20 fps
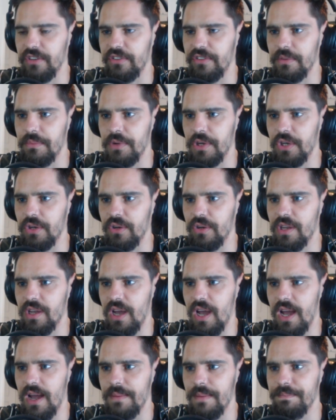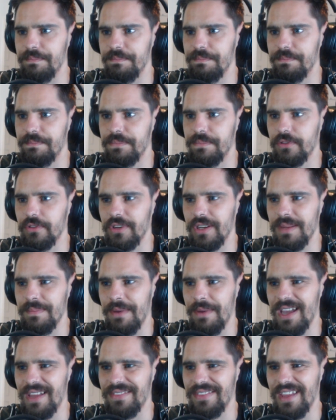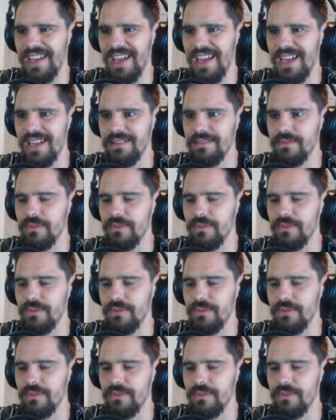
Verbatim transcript: someone got cut up pretty bad there